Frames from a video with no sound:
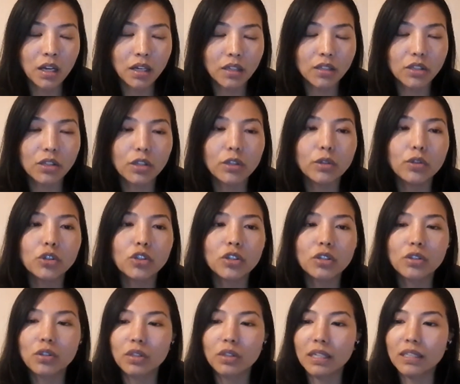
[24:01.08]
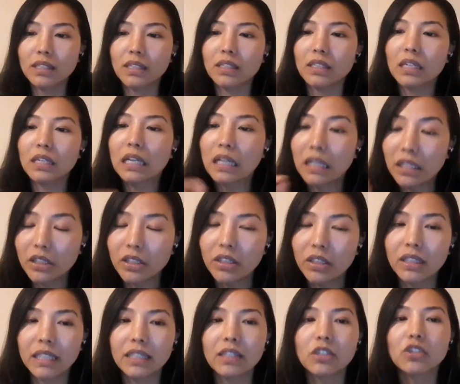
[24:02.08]
a solution to this is
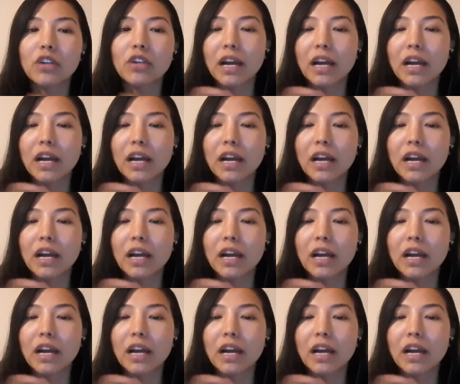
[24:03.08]
clear and